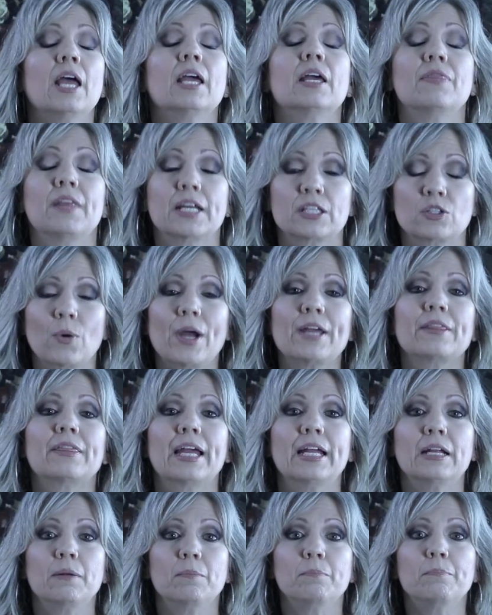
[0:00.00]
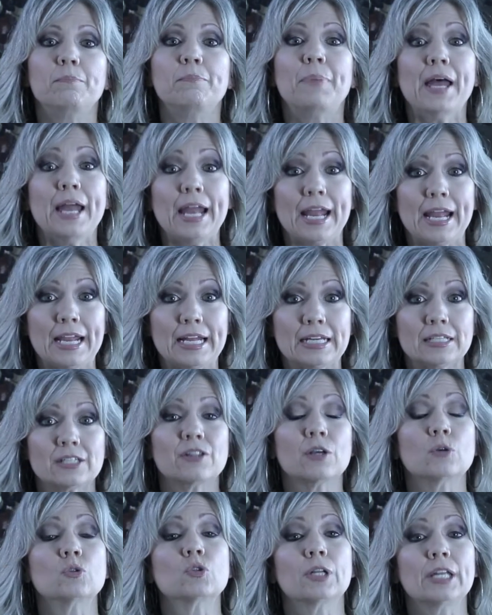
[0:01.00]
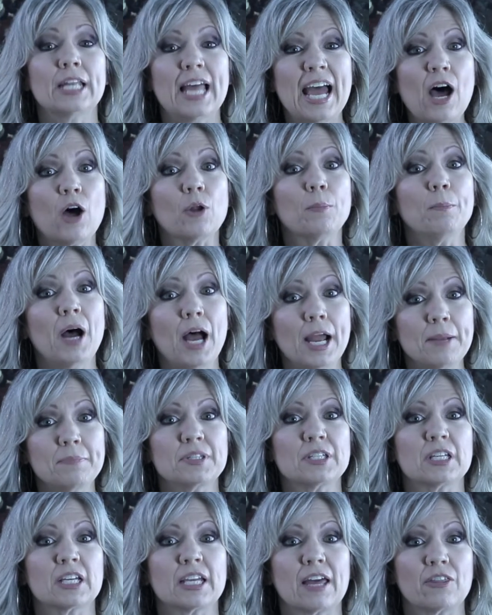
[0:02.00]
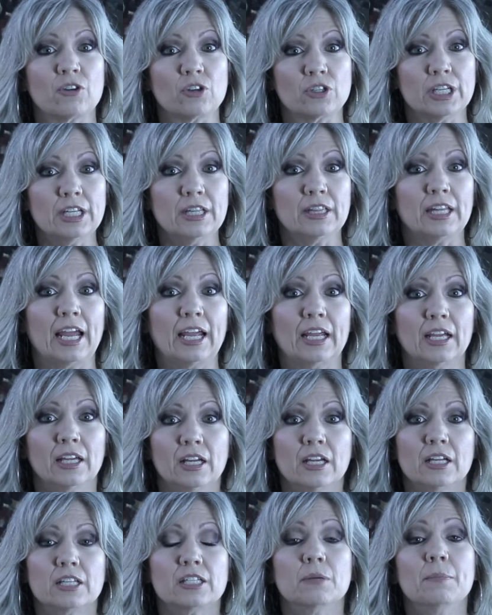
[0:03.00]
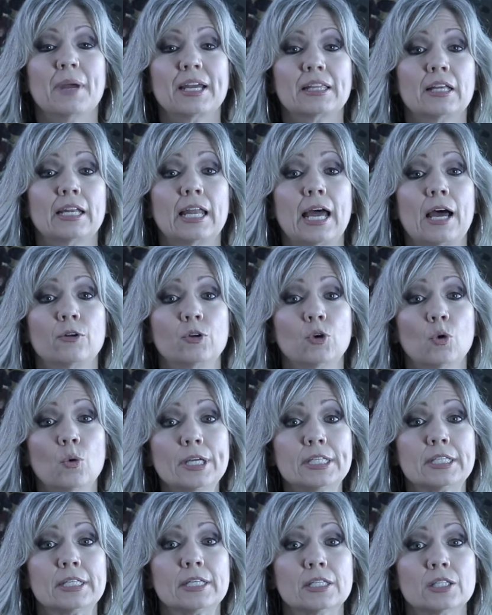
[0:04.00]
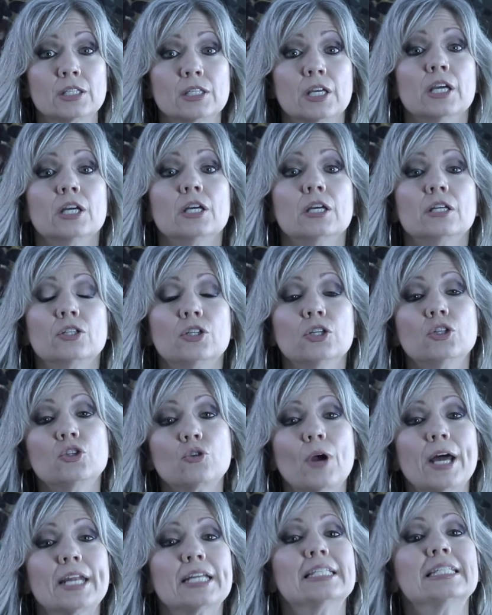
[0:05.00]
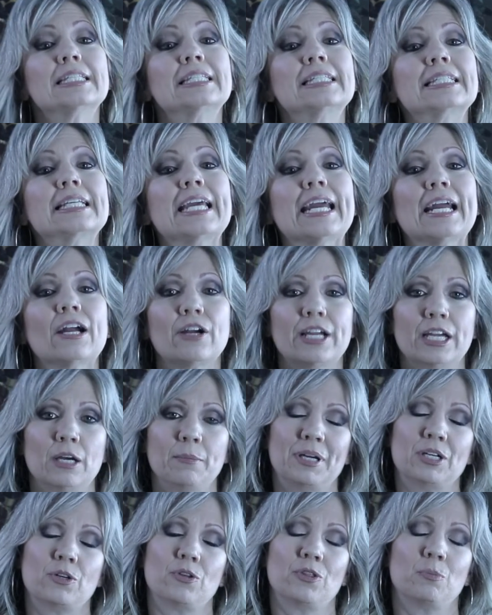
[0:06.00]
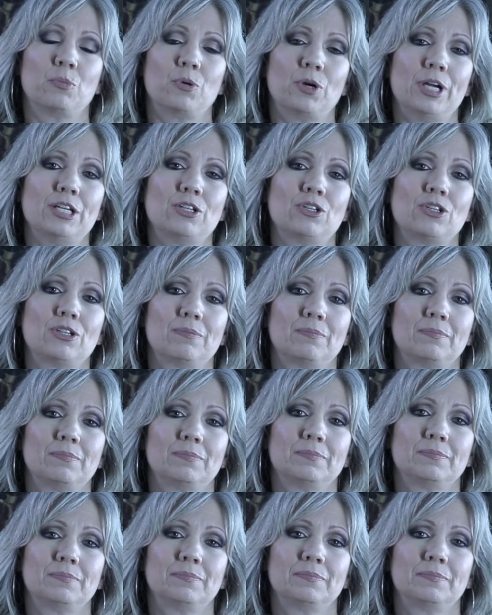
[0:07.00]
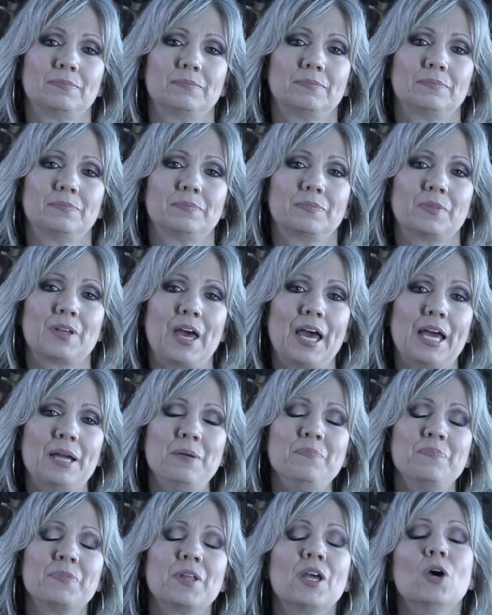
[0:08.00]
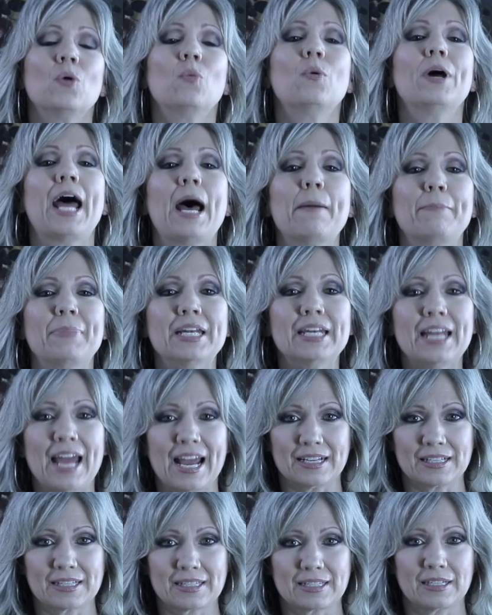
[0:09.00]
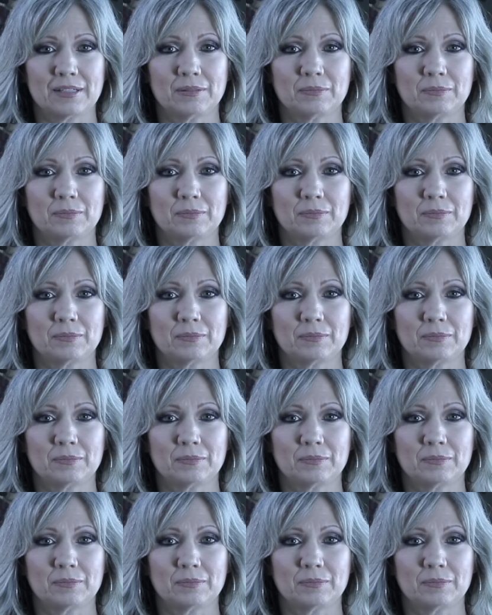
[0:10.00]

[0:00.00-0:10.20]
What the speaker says: That's right, they banged those loud pipes together, didn't they? To make the loud noises to try to scare him under the bridge. Okay, what happened next?